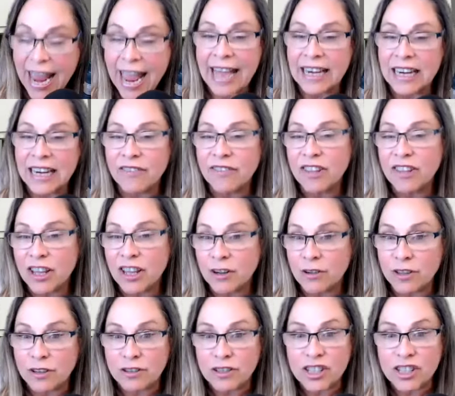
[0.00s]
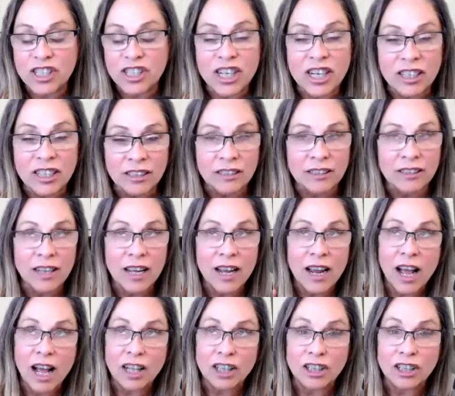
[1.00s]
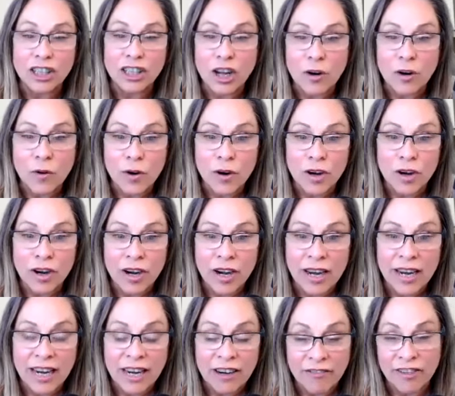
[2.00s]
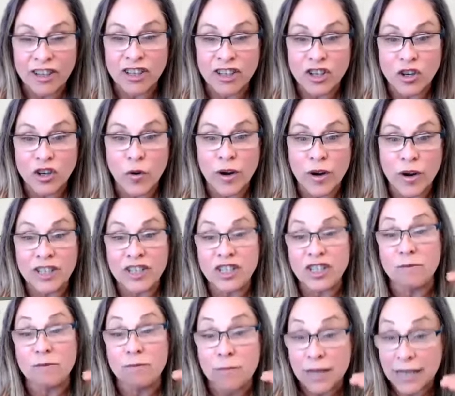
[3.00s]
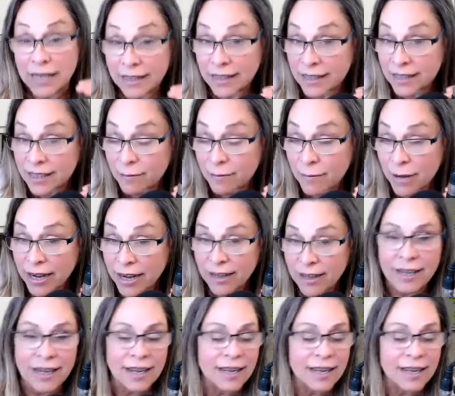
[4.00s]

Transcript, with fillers: And even though there's still lower inventory to meet the demand.